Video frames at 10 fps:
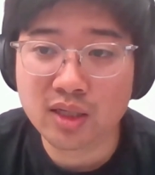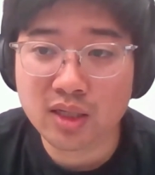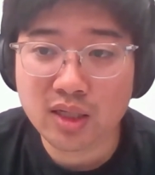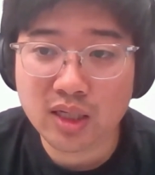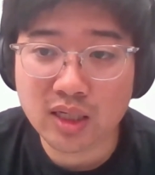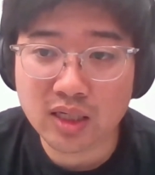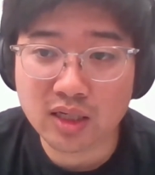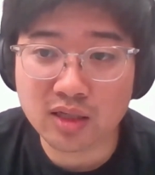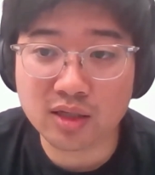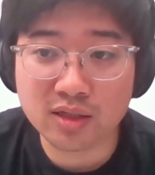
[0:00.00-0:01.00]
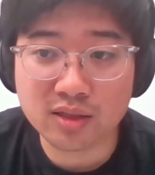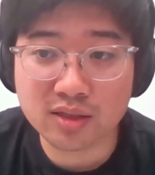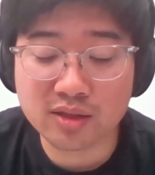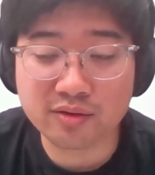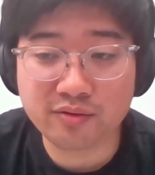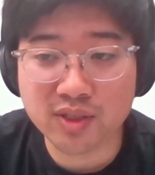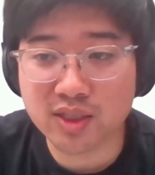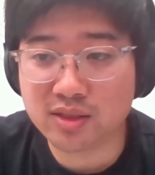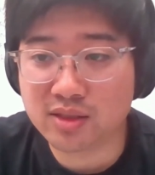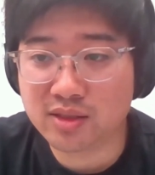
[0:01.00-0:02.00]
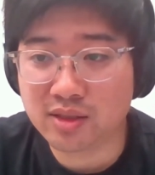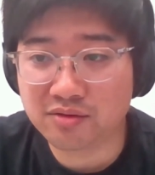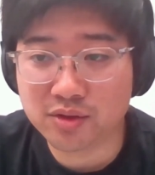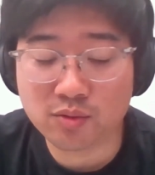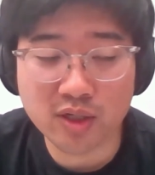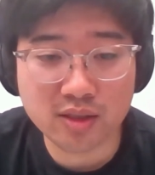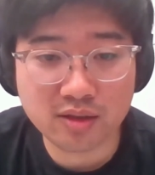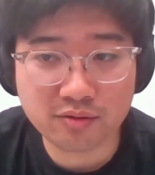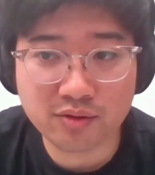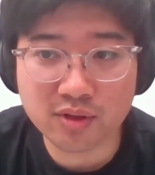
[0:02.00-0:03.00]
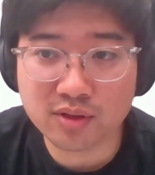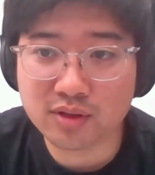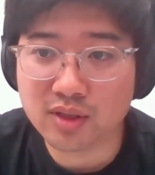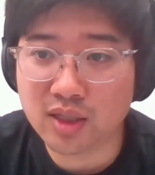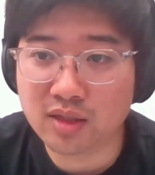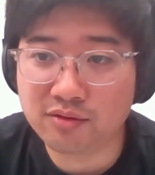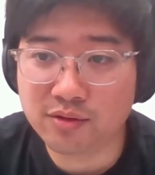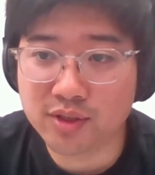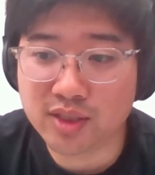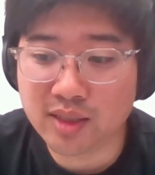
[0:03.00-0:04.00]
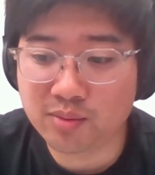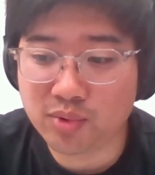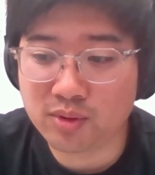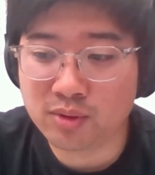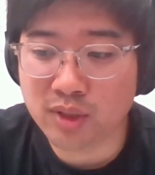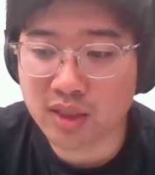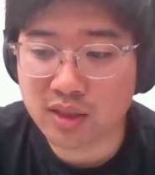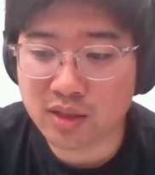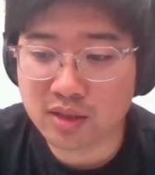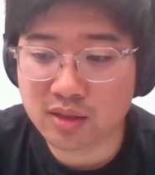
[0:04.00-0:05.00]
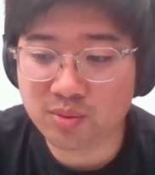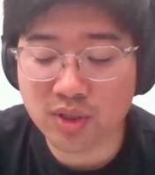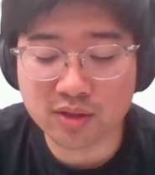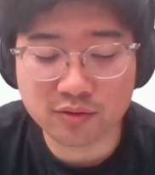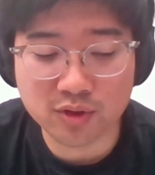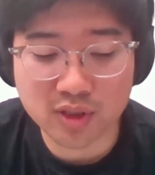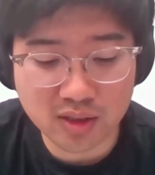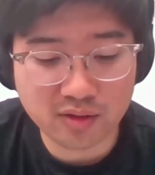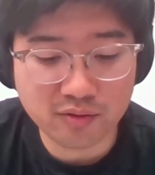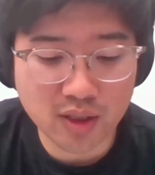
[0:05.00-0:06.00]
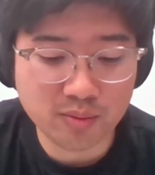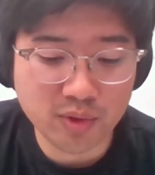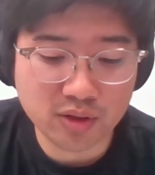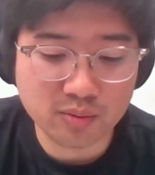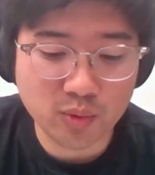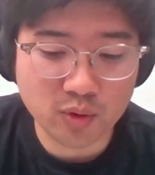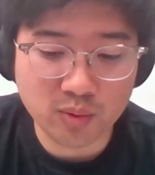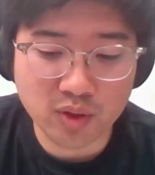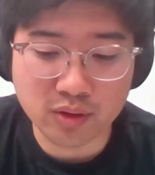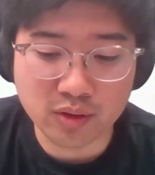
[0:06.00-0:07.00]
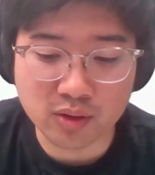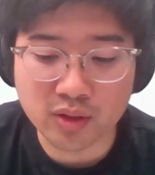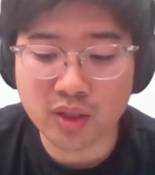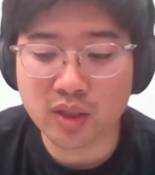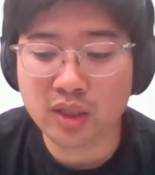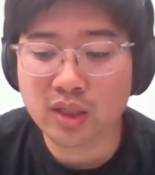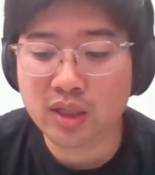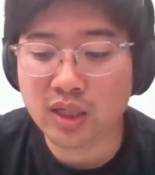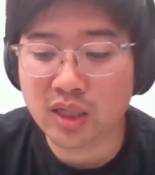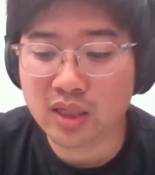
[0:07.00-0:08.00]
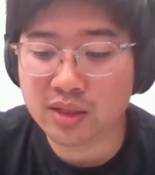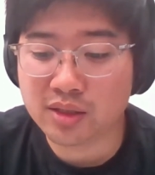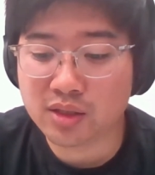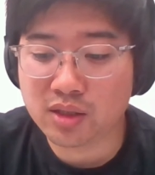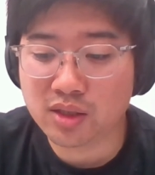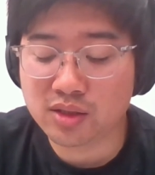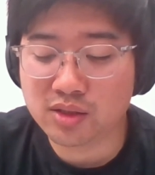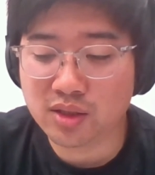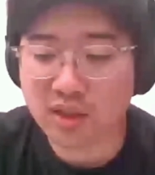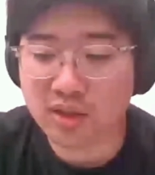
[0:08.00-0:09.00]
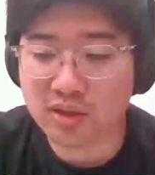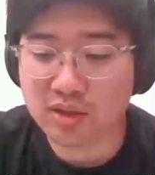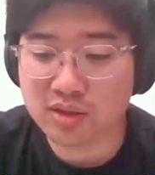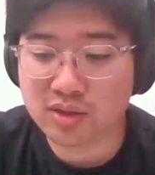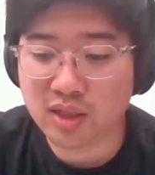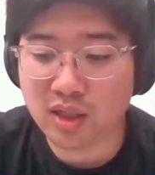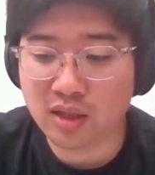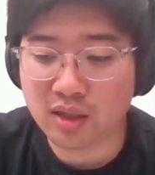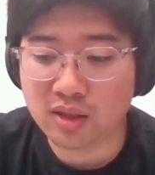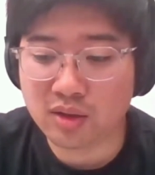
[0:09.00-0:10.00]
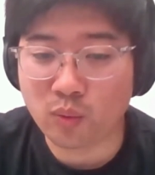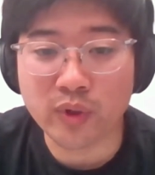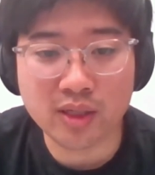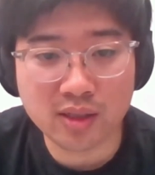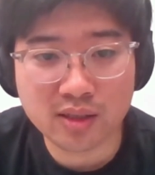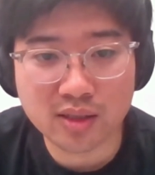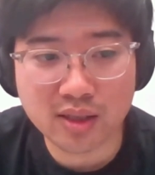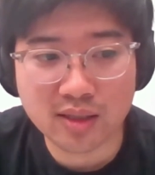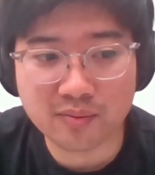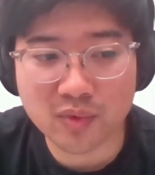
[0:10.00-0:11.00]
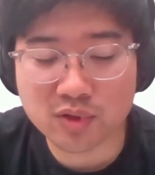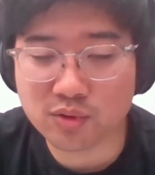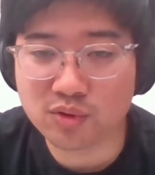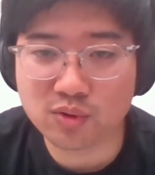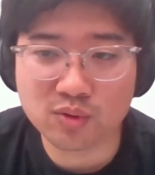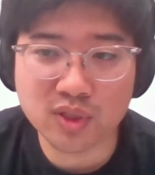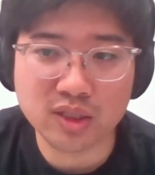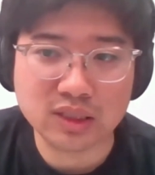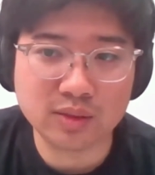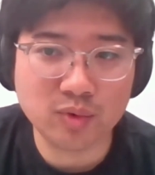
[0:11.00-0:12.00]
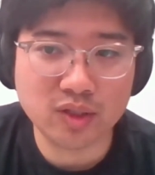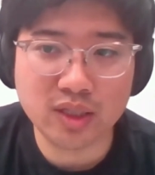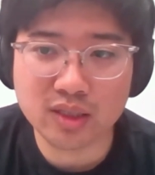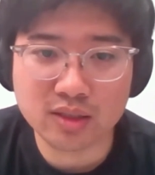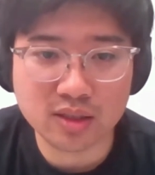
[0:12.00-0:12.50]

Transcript: a lot, the physics itself is quite different. For example, in the PX4 SITL environment, the motor model considers wind, so you can simulate